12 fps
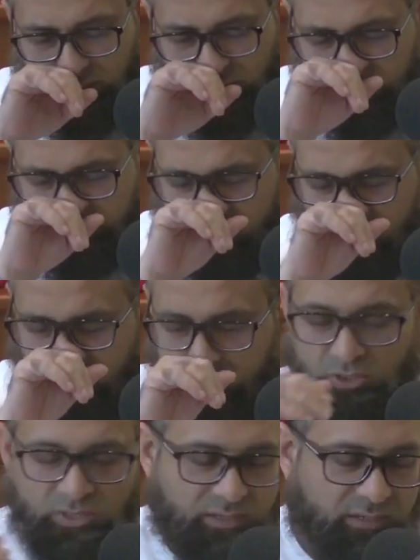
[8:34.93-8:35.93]
of your
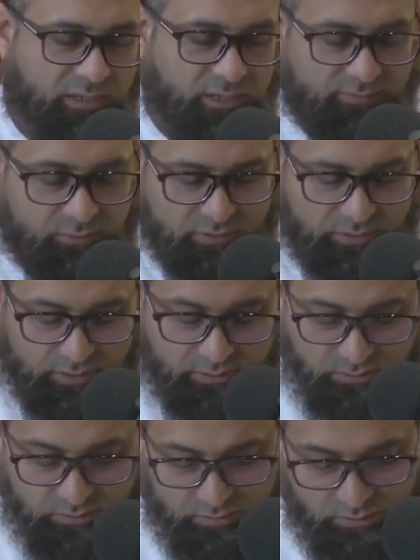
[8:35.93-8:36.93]
good and evil
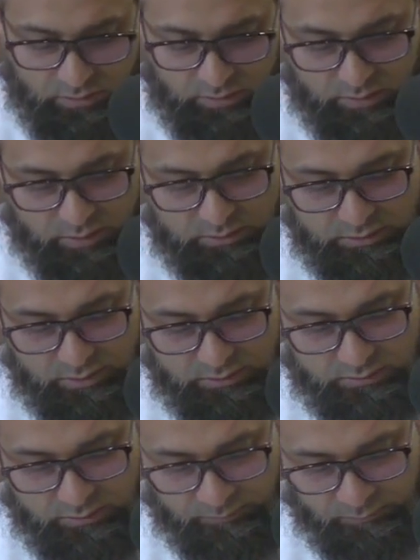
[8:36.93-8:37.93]
deeds. Allah
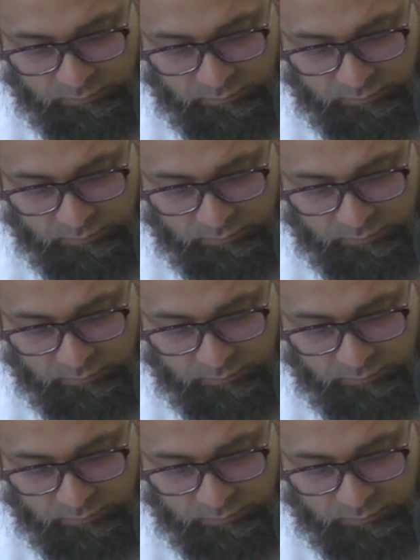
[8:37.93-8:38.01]
says,